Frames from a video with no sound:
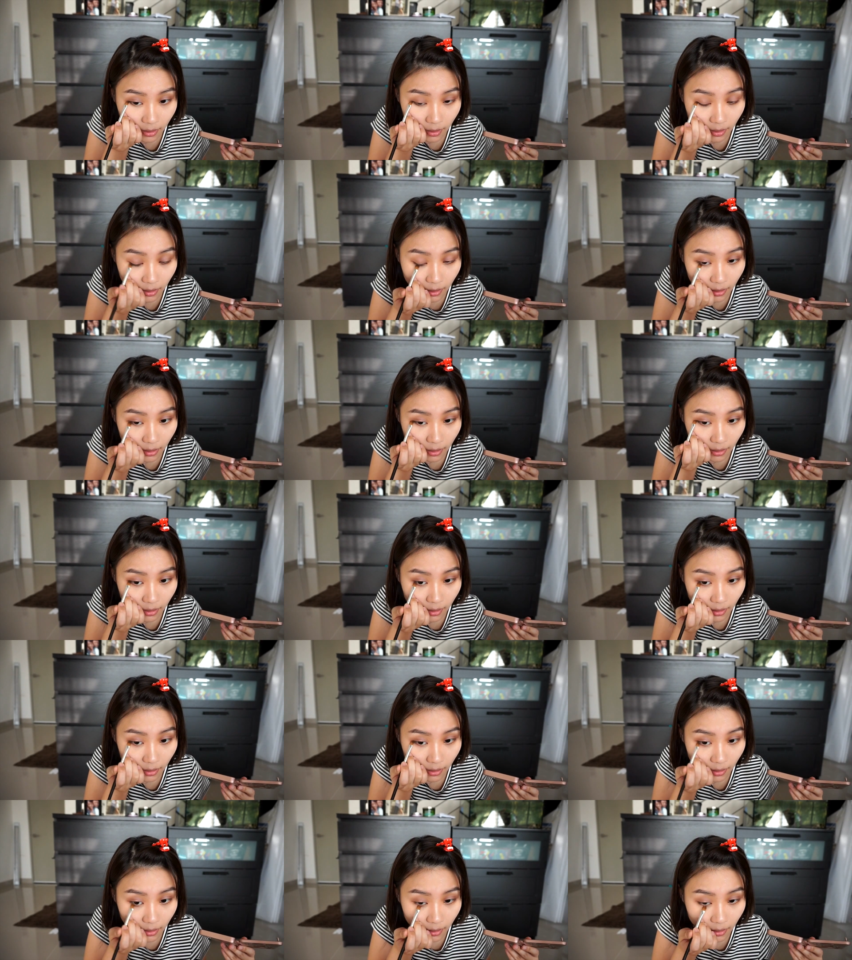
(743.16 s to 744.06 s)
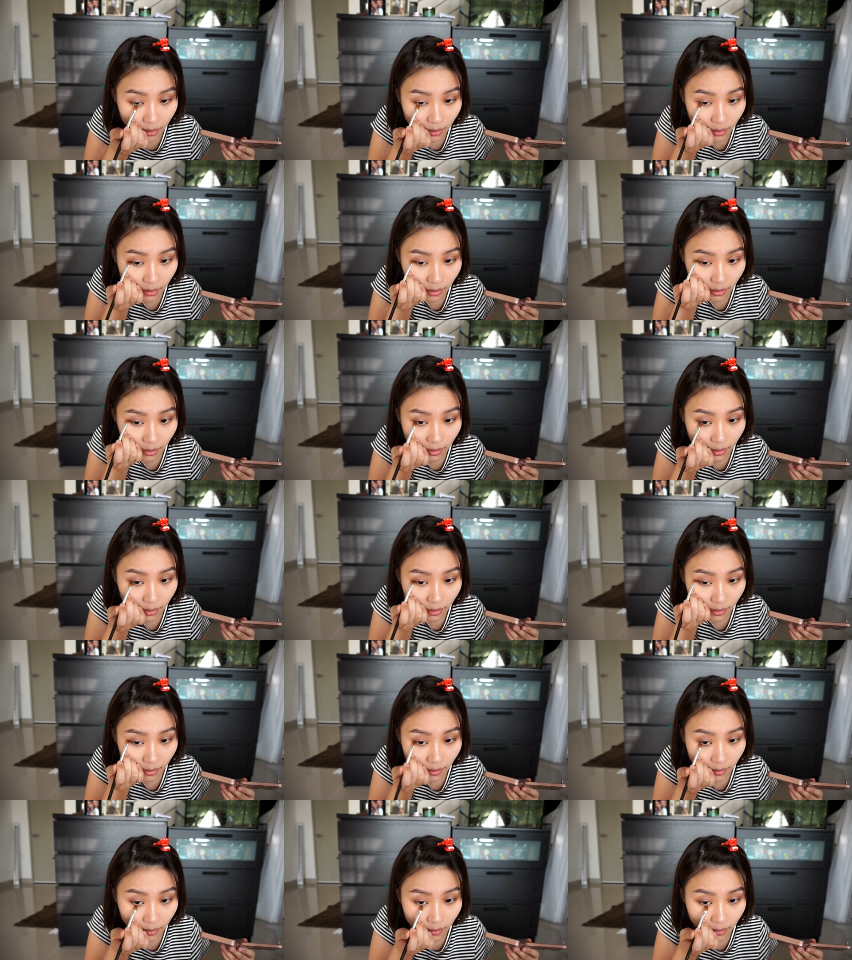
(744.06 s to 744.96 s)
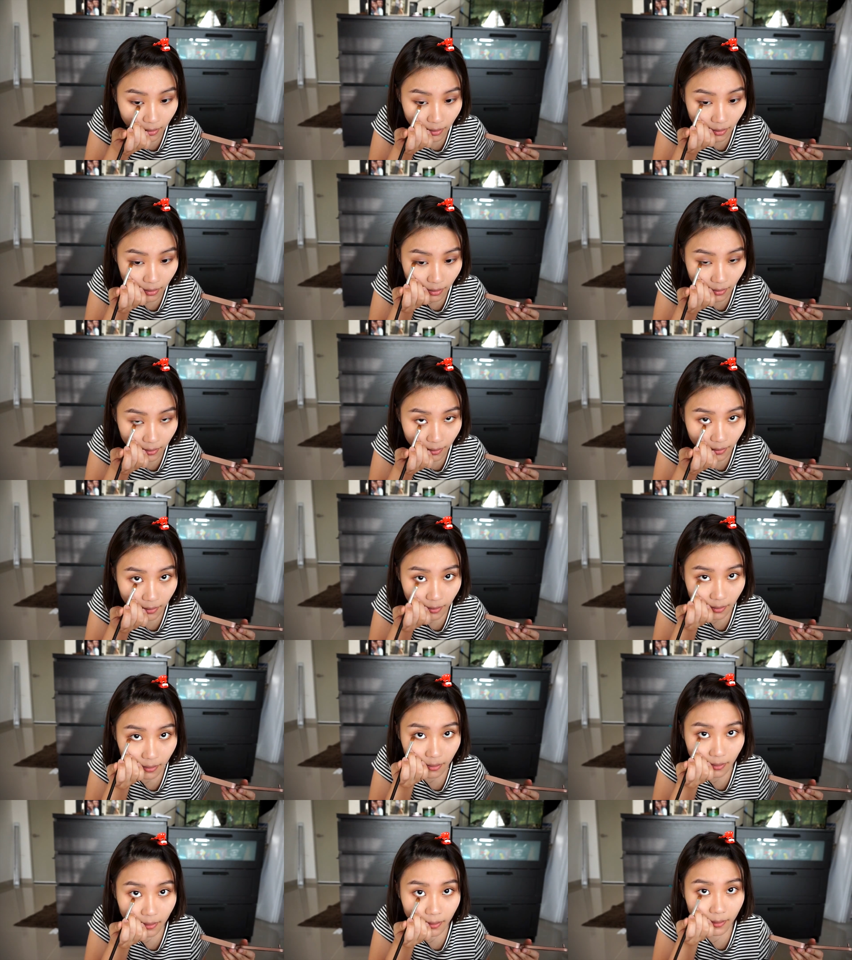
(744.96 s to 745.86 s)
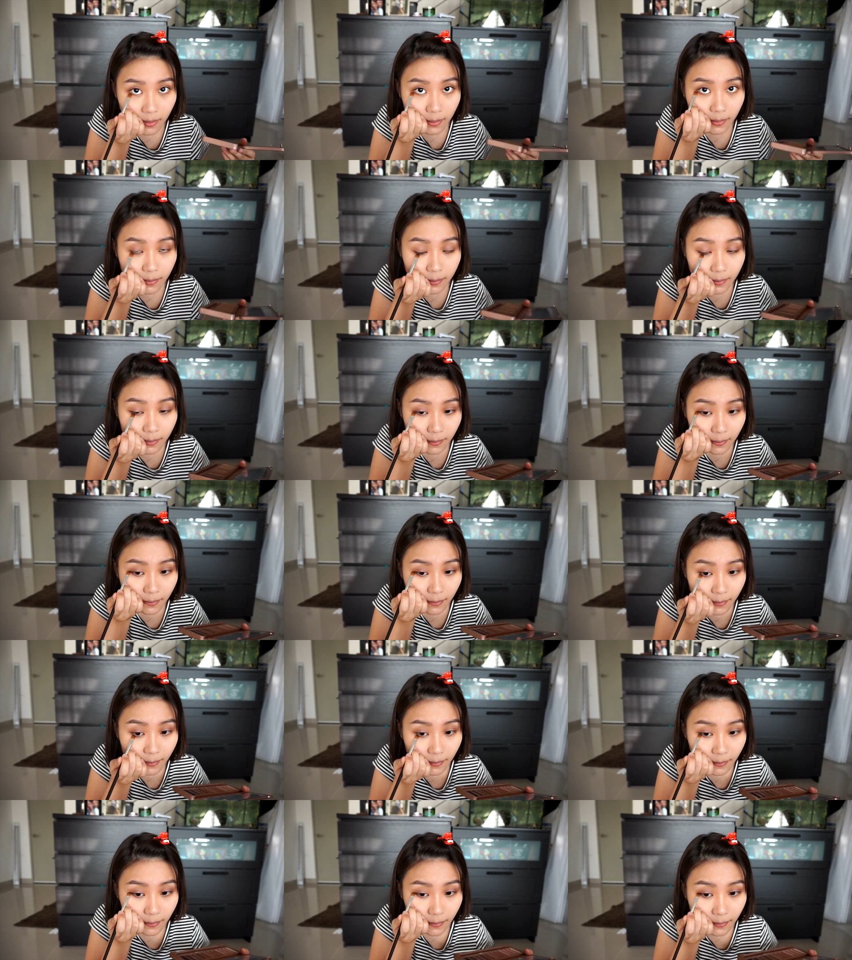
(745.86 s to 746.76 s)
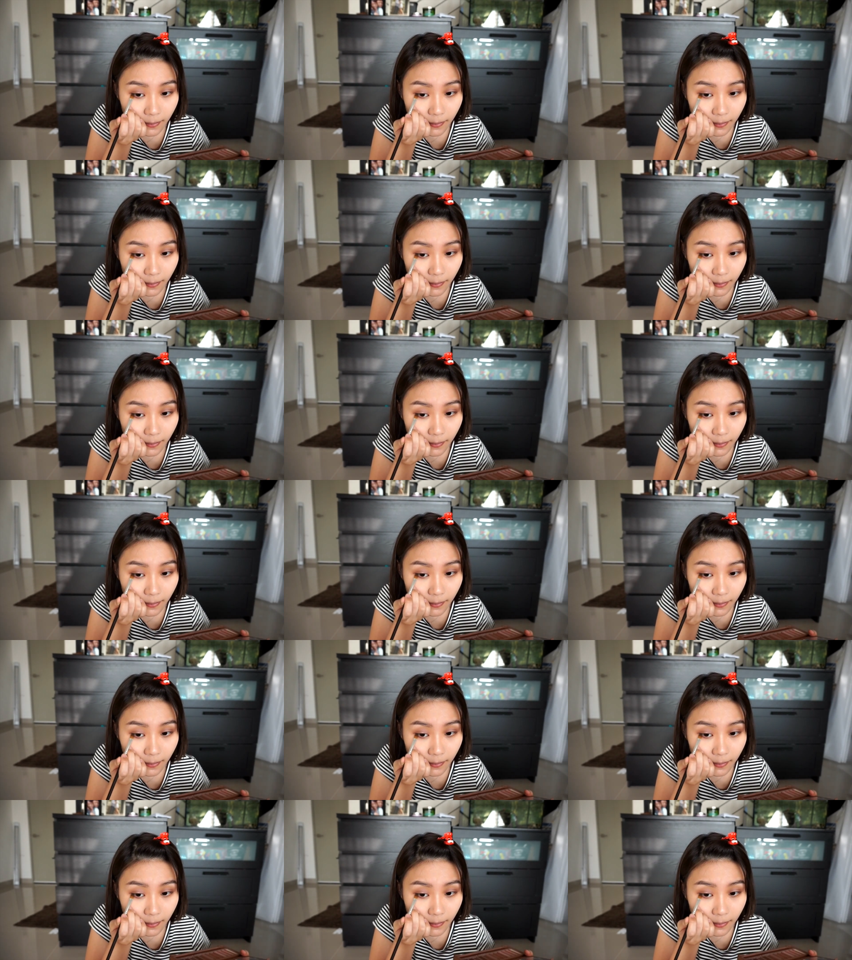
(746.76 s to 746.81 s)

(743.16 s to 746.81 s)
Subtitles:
No one is speaking in this clip.